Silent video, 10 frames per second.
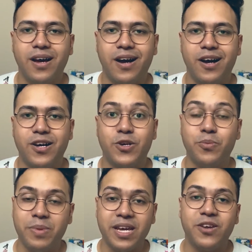to
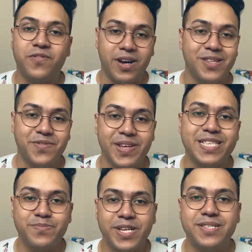make your father feel
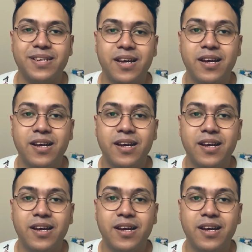special.